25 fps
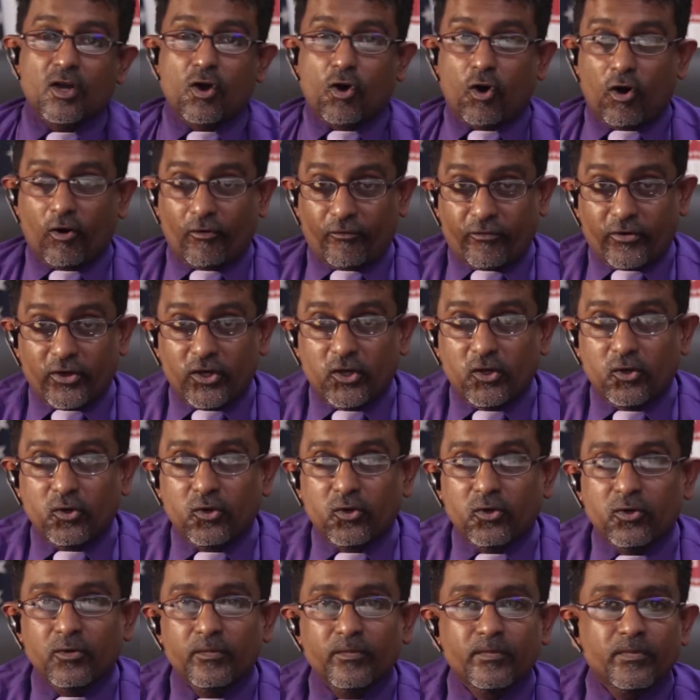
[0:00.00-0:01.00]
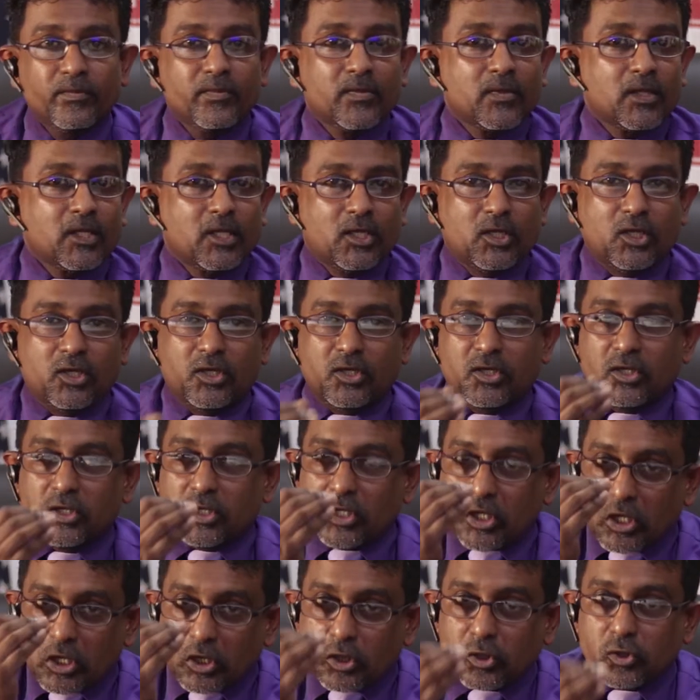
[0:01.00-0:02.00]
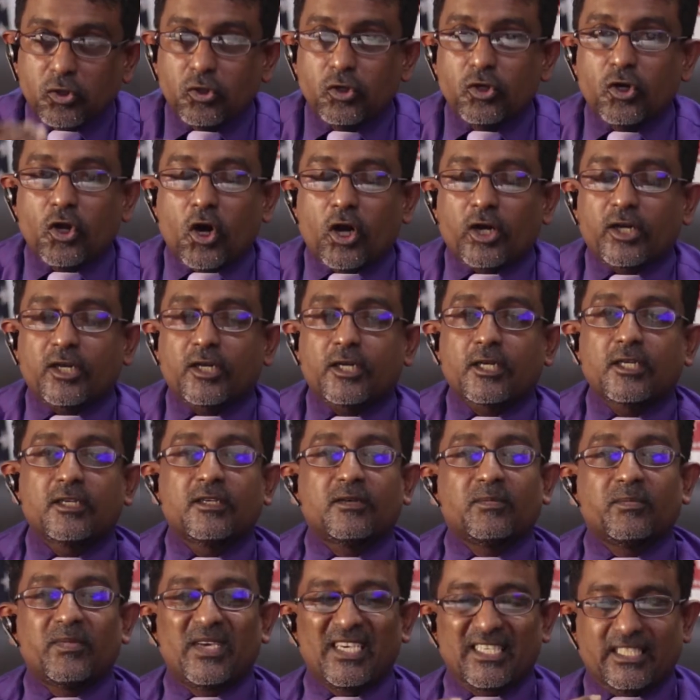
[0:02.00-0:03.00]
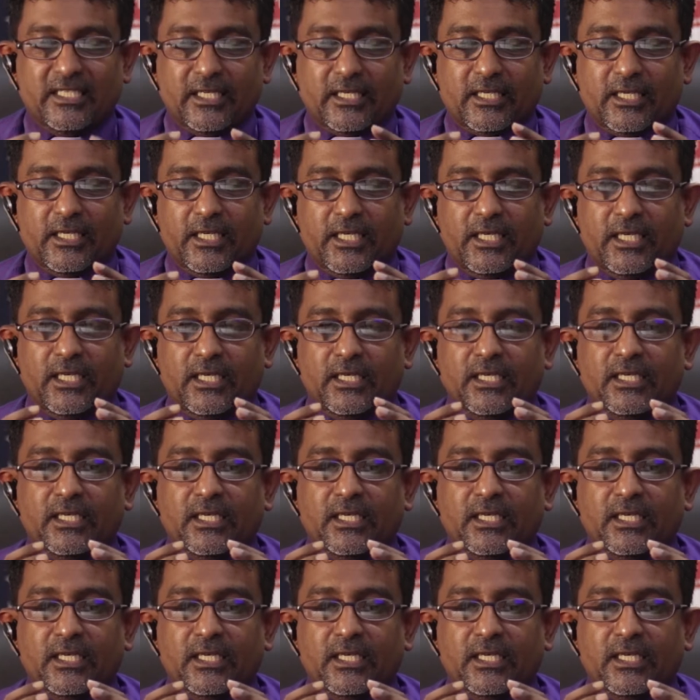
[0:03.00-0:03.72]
offer you, do not basically